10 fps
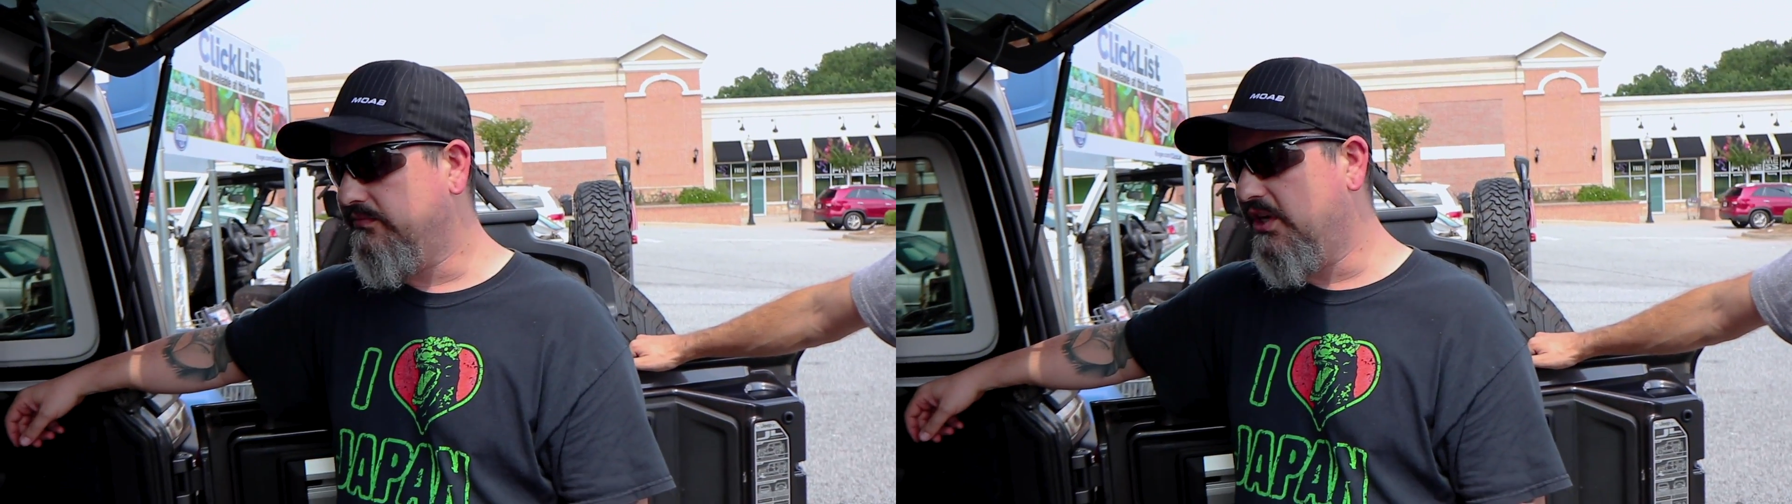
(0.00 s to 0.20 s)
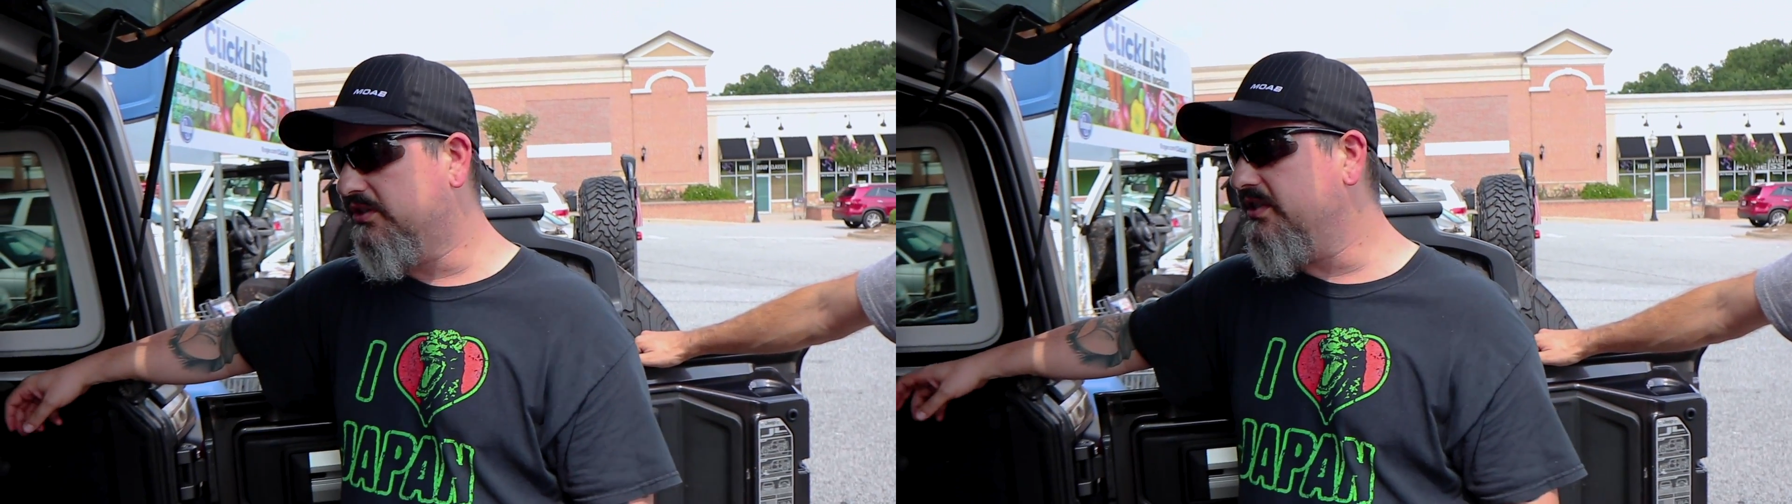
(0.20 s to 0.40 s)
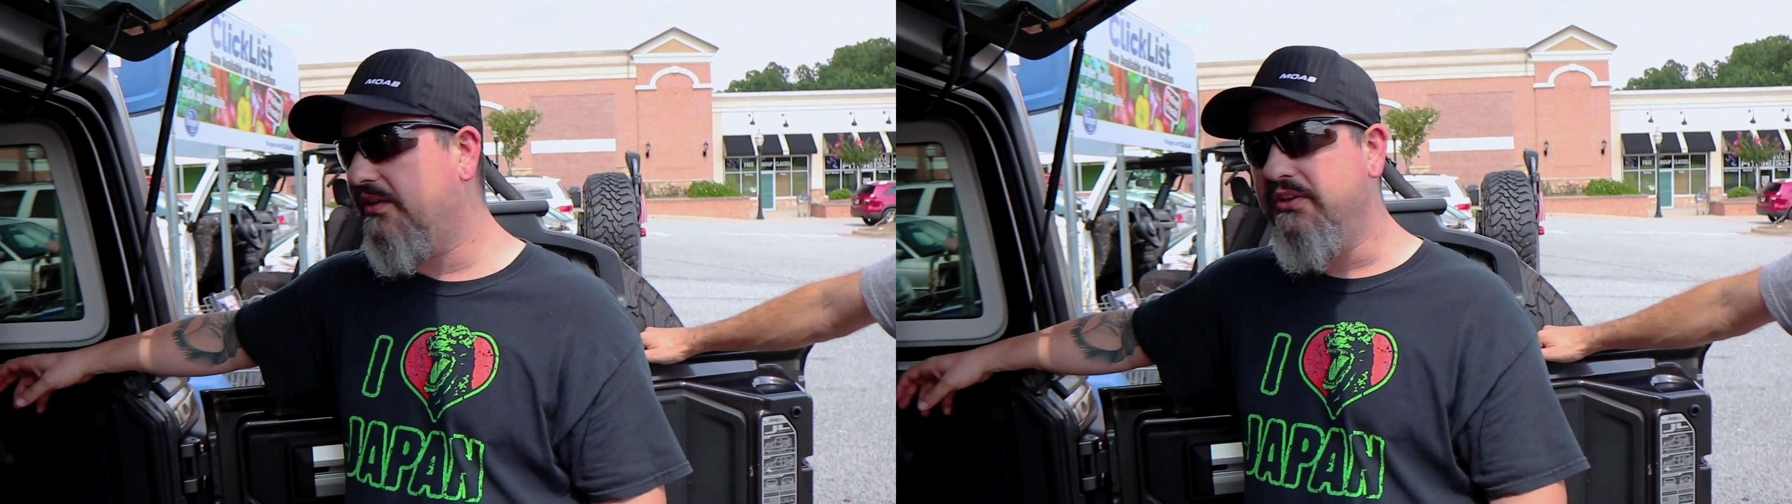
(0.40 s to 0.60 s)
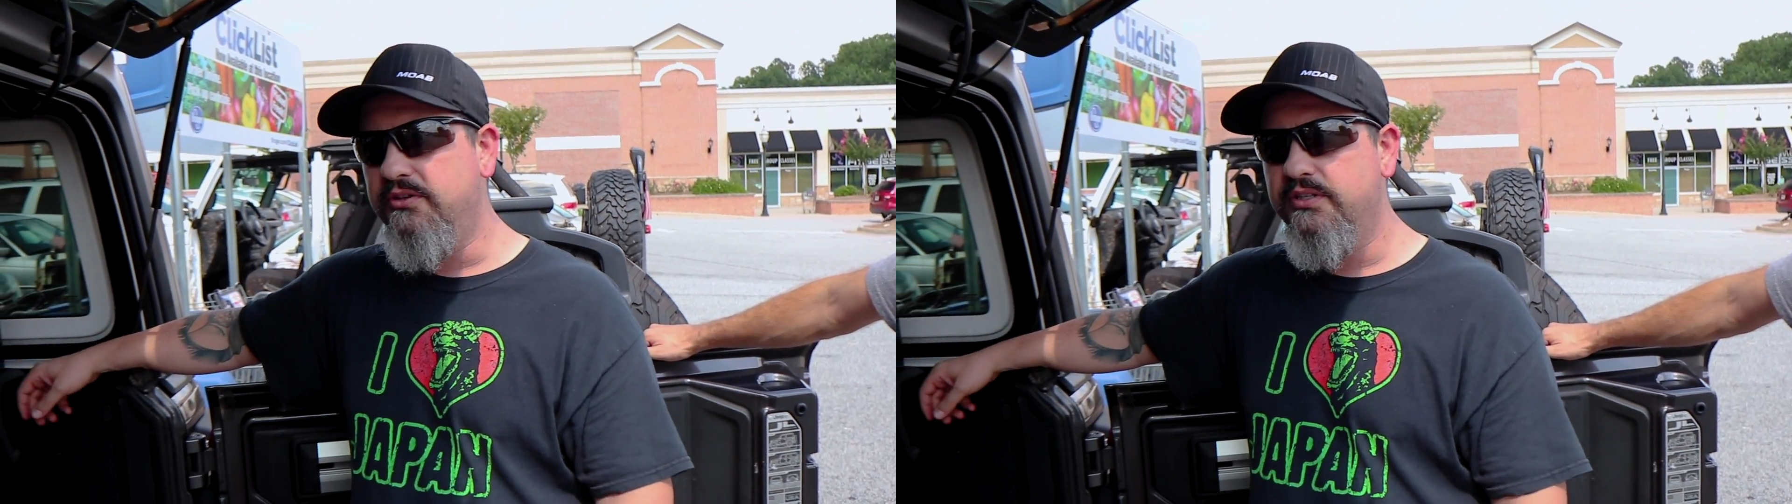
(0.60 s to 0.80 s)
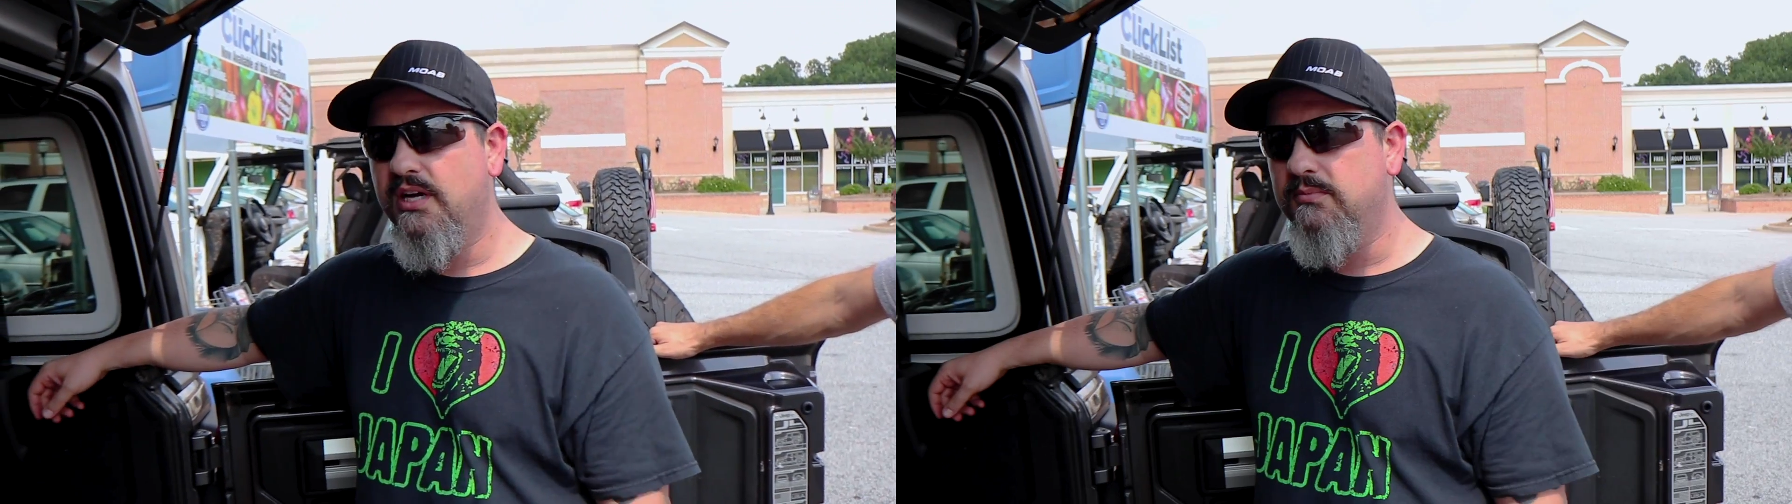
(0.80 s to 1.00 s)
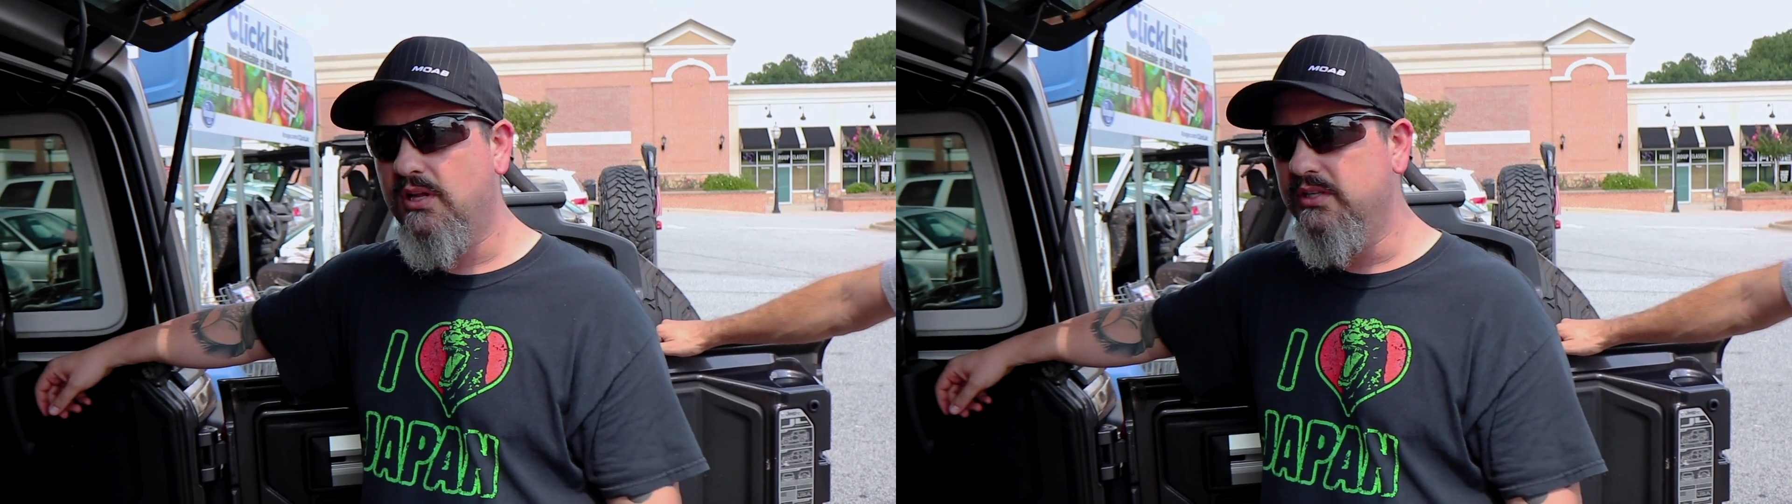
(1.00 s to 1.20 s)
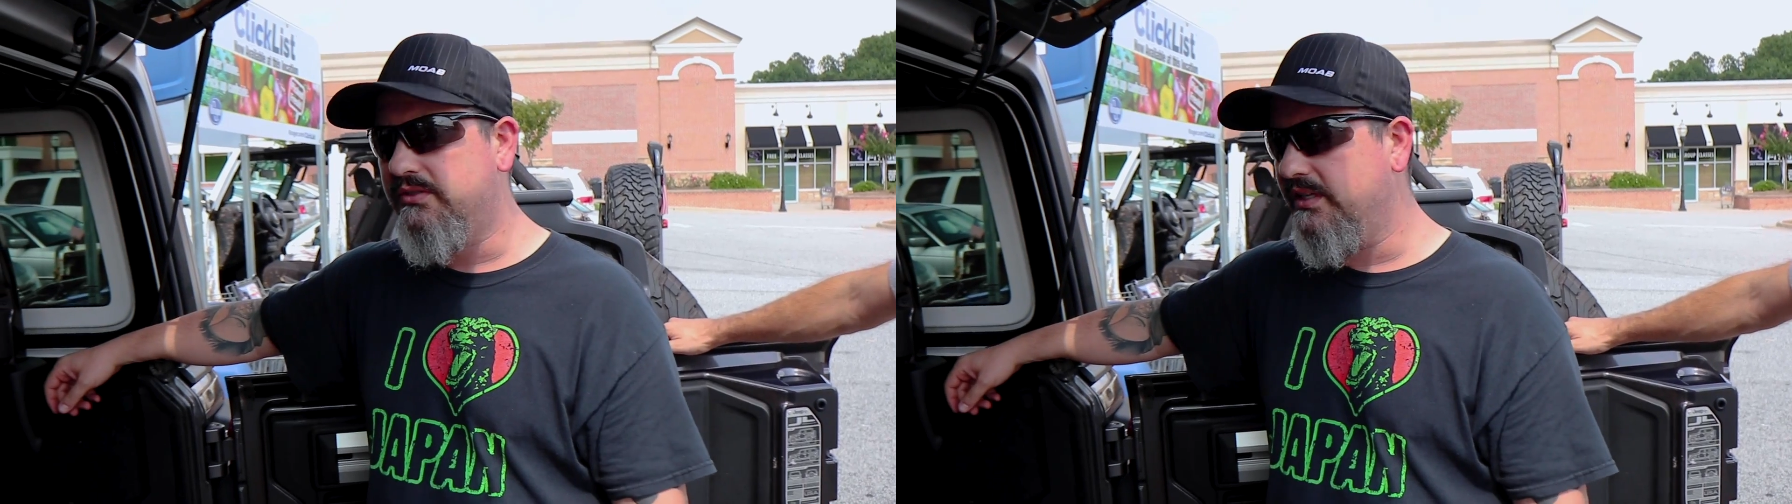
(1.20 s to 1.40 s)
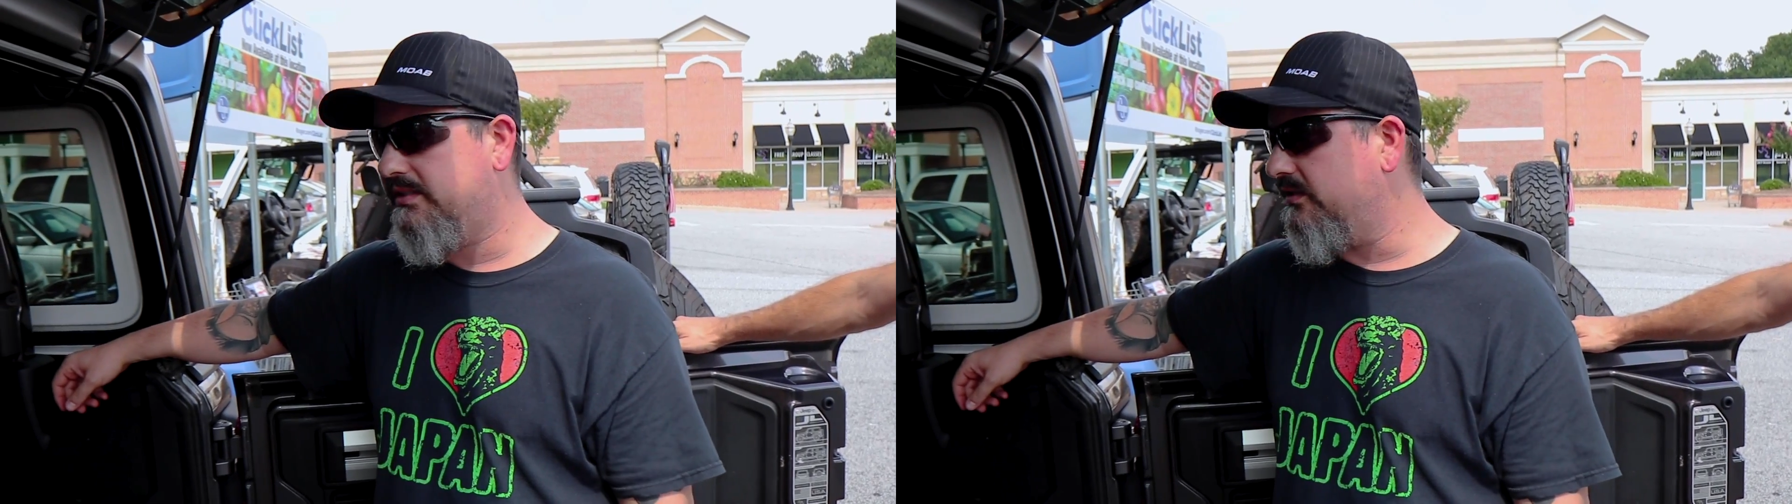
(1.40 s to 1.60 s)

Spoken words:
there's nothing you can come close to.